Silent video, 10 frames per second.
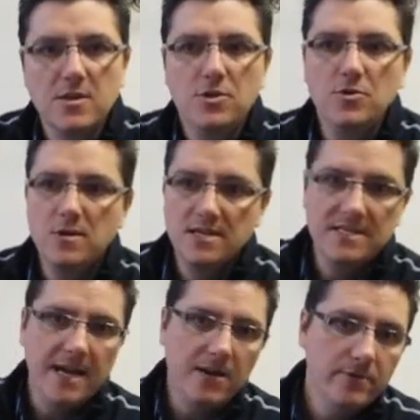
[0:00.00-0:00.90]
You can
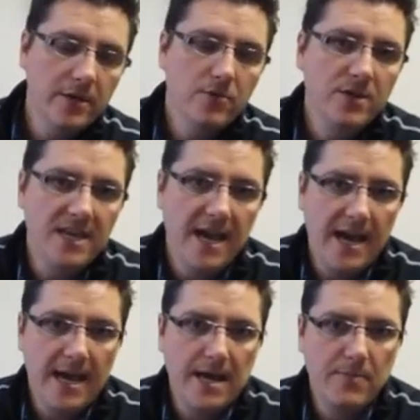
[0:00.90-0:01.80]
download the
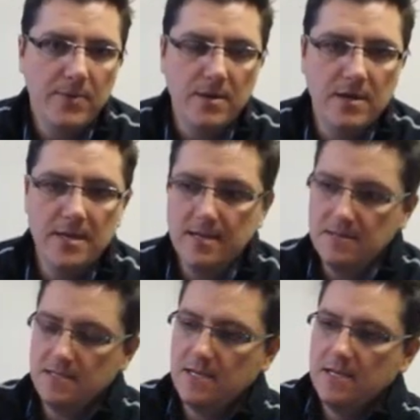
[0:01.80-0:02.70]
app
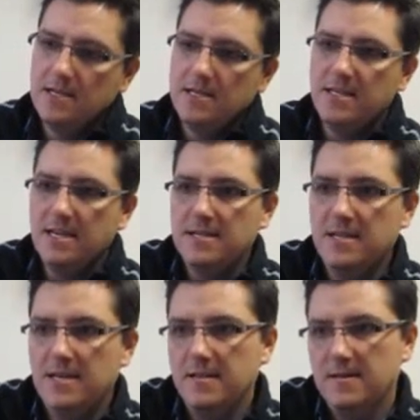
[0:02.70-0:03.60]
and then
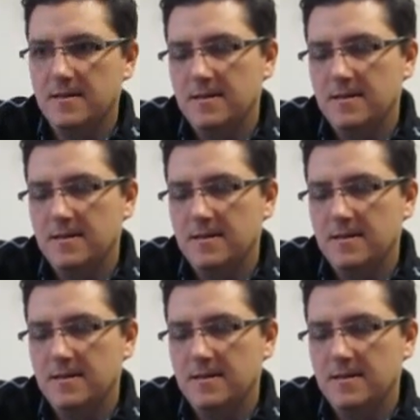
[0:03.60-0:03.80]
it